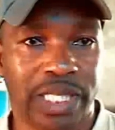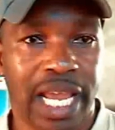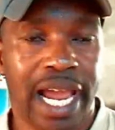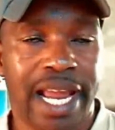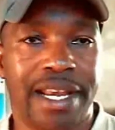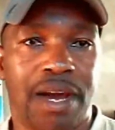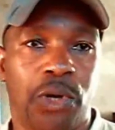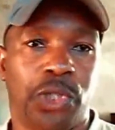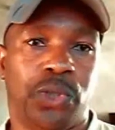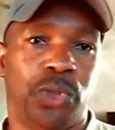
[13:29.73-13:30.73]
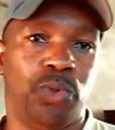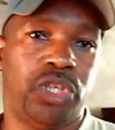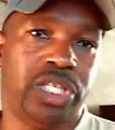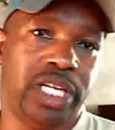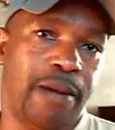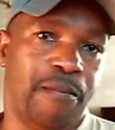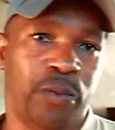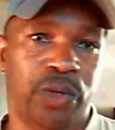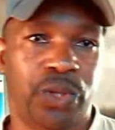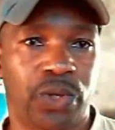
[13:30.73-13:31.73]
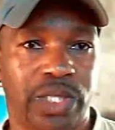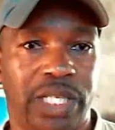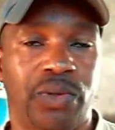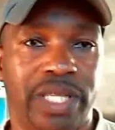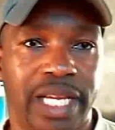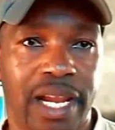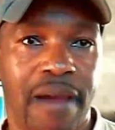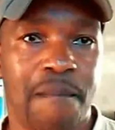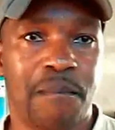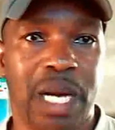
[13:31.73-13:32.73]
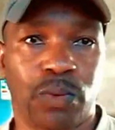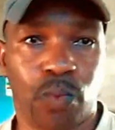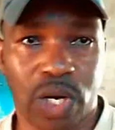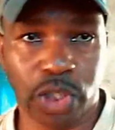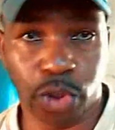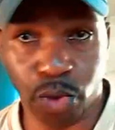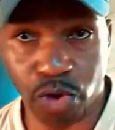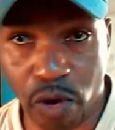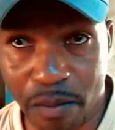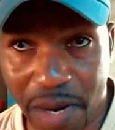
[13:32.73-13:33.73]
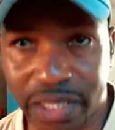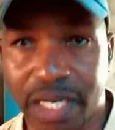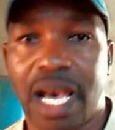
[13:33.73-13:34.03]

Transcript: and also to share with those that you think might want to know much